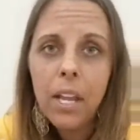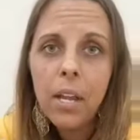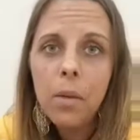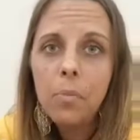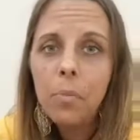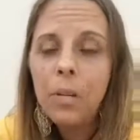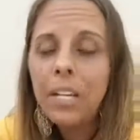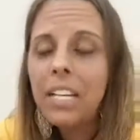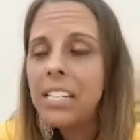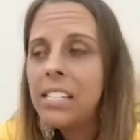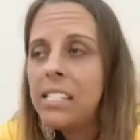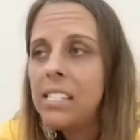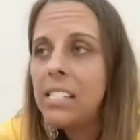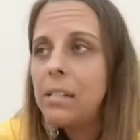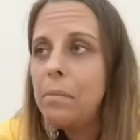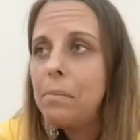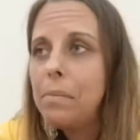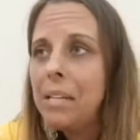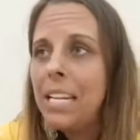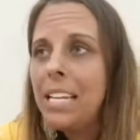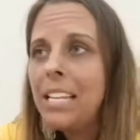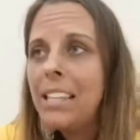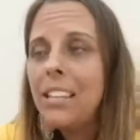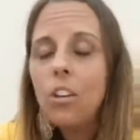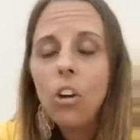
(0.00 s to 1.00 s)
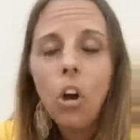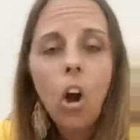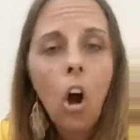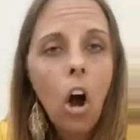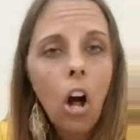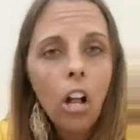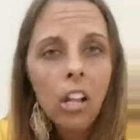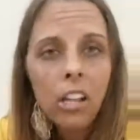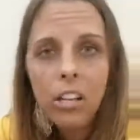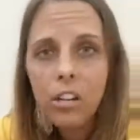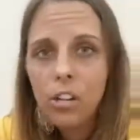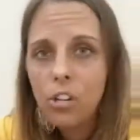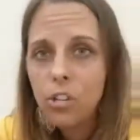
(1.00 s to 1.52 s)
Because to me, they're
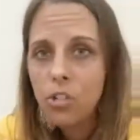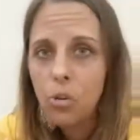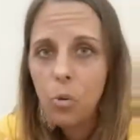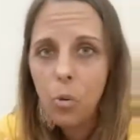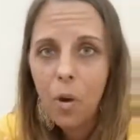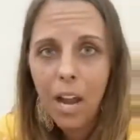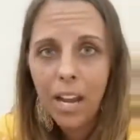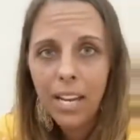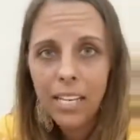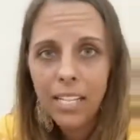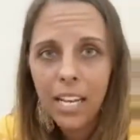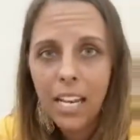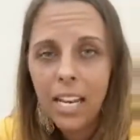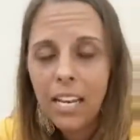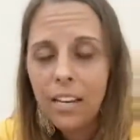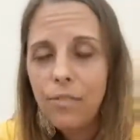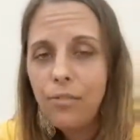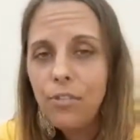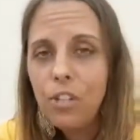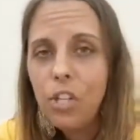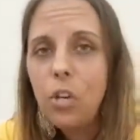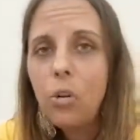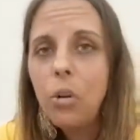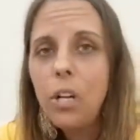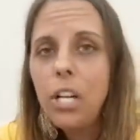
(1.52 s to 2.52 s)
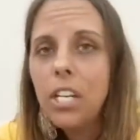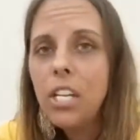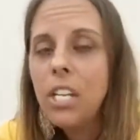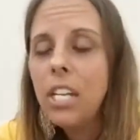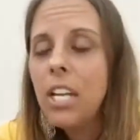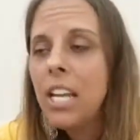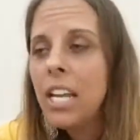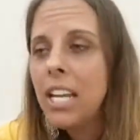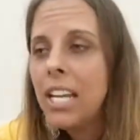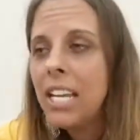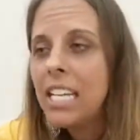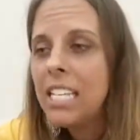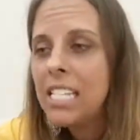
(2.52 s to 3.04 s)
all intertwined. And if you can
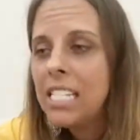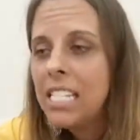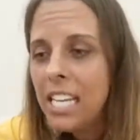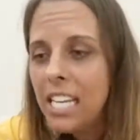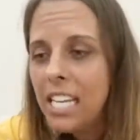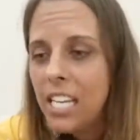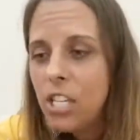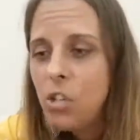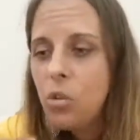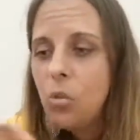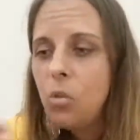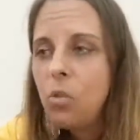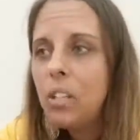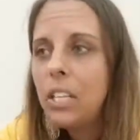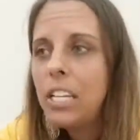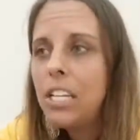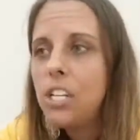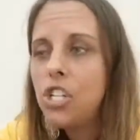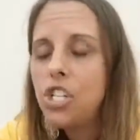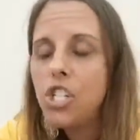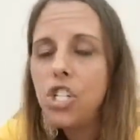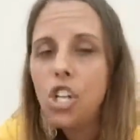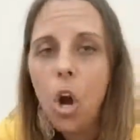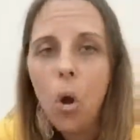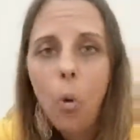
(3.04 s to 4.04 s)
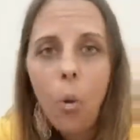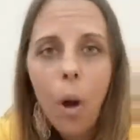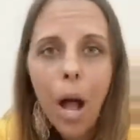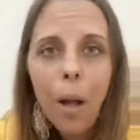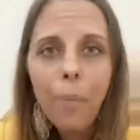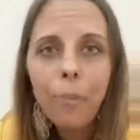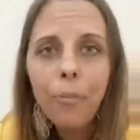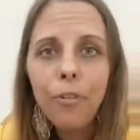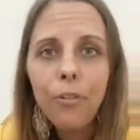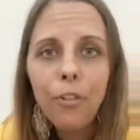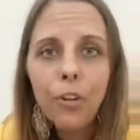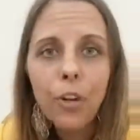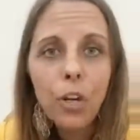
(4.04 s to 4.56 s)
continually show up
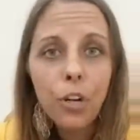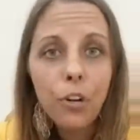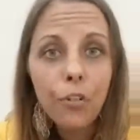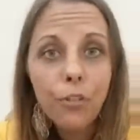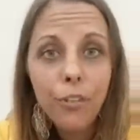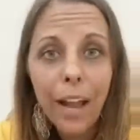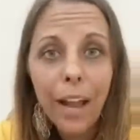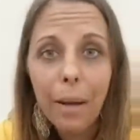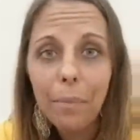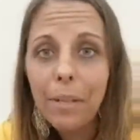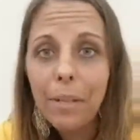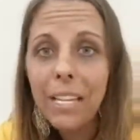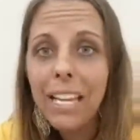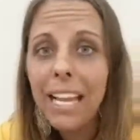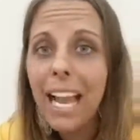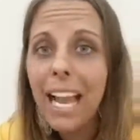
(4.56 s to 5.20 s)
for your family